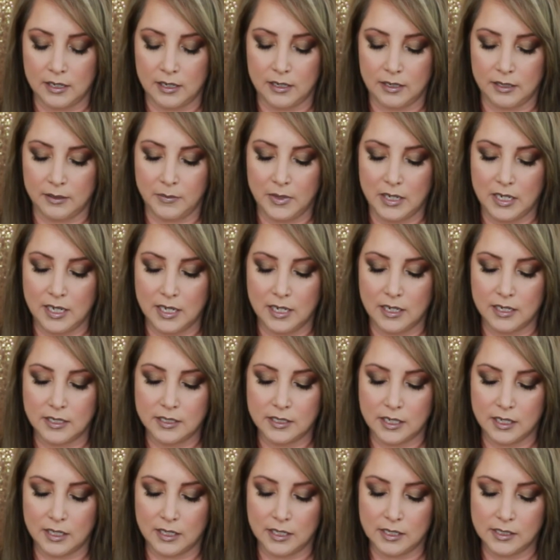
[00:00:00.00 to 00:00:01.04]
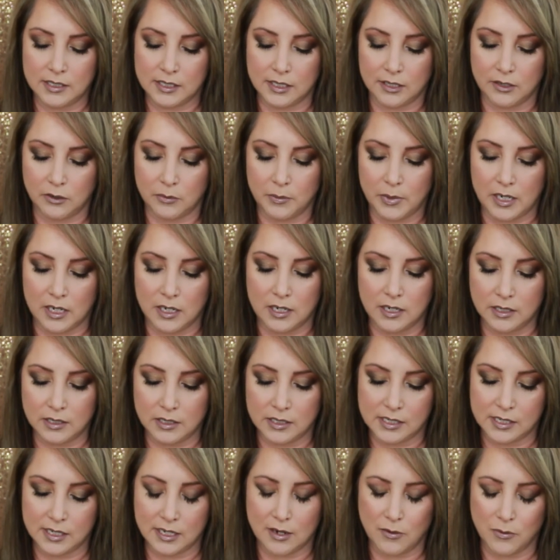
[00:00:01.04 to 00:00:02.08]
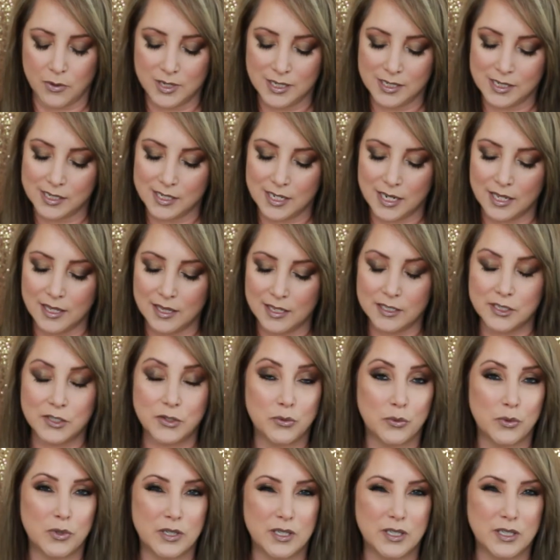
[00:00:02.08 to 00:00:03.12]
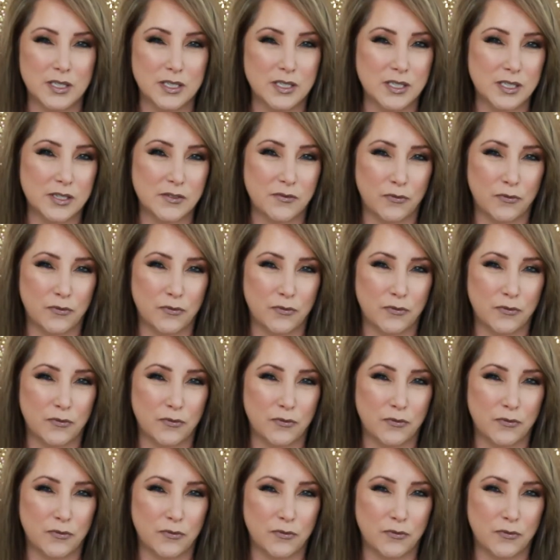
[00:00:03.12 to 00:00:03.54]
Let me get into this little box. I want to say this was